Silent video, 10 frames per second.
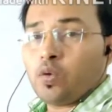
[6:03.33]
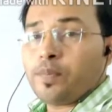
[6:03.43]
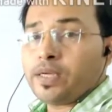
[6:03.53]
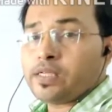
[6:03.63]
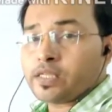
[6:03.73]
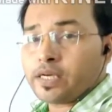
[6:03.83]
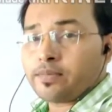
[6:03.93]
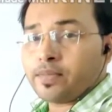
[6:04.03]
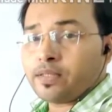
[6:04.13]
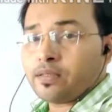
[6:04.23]
looping
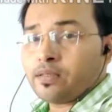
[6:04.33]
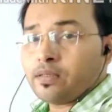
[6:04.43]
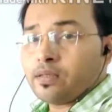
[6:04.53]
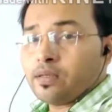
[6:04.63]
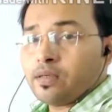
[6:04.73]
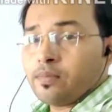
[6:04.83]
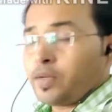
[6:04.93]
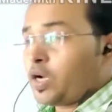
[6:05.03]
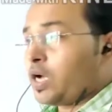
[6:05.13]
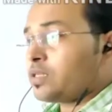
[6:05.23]
statement,
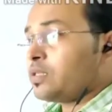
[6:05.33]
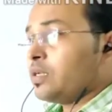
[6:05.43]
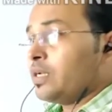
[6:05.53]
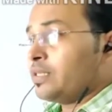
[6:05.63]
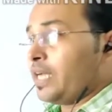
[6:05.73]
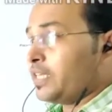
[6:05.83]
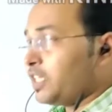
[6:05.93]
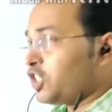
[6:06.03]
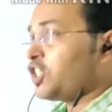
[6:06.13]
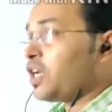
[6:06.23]
because the
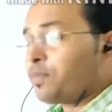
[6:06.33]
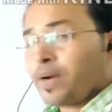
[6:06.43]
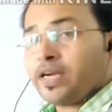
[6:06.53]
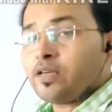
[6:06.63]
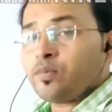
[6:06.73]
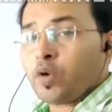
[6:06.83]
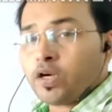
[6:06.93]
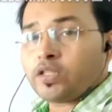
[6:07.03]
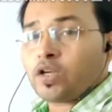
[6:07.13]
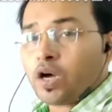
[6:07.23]
initial
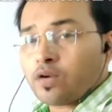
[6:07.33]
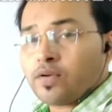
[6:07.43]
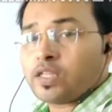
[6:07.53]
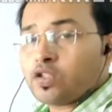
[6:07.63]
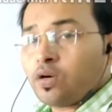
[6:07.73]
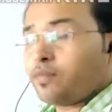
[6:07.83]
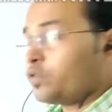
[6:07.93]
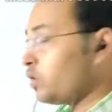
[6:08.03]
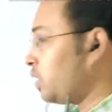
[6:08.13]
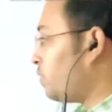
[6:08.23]
point always you
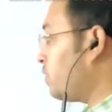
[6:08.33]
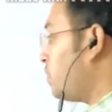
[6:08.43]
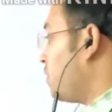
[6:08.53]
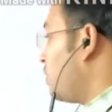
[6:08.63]
have to give.